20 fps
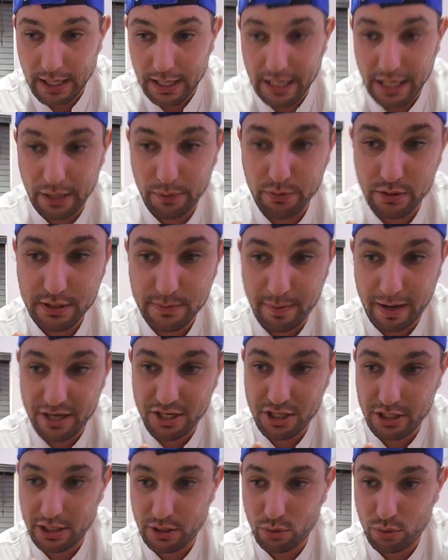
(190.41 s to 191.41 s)
It was
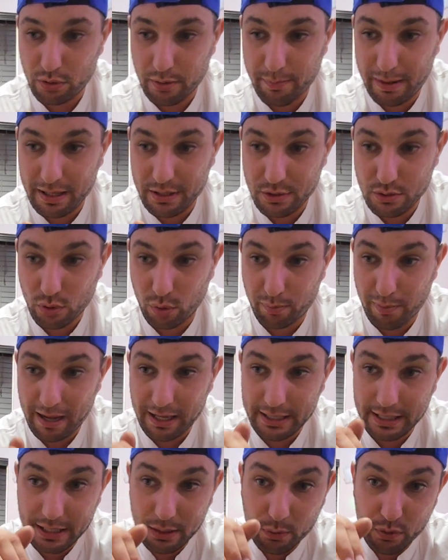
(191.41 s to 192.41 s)
smashing into the bed so bad
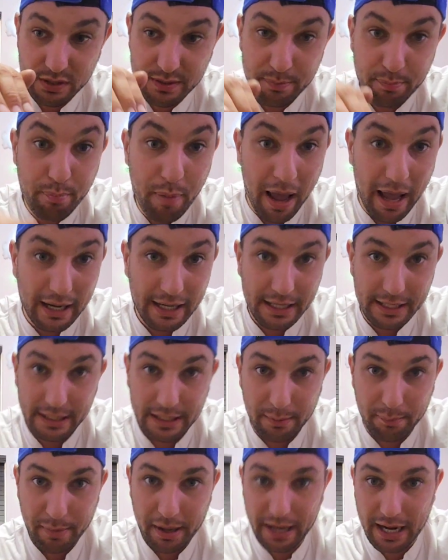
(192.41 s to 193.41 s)
that it was bending the
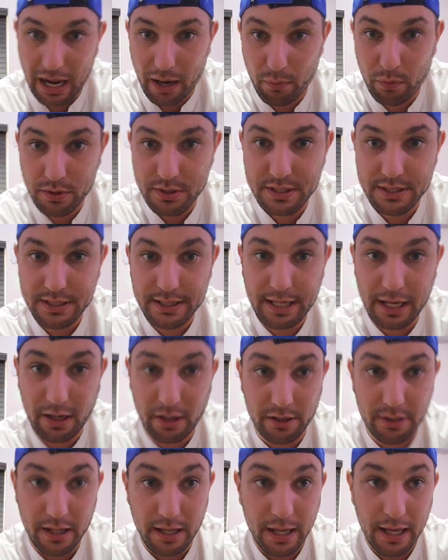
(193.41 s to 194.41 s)
bed. I was
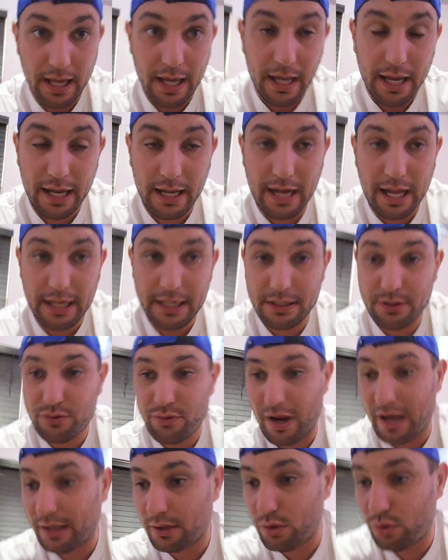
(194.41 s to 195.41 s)
scared, and I
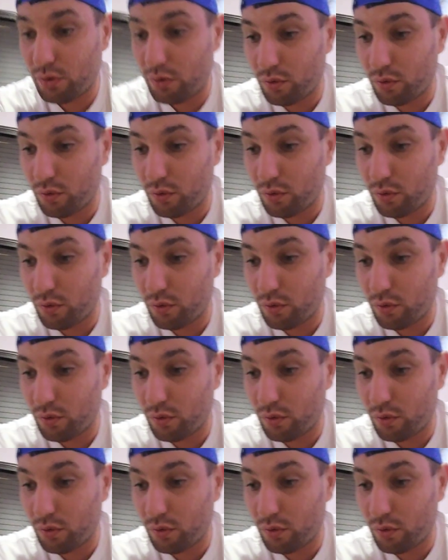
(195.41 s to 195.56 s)
tried